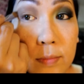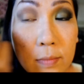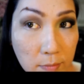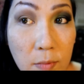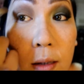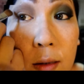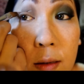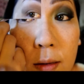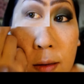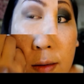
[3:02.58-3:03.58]
a bit
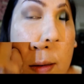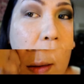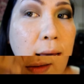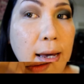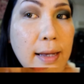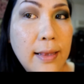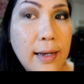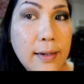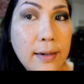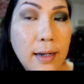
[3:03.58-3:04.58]
like that, and
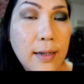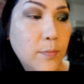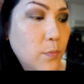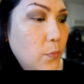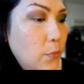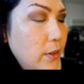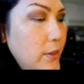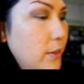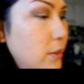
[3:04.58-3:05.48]
then we're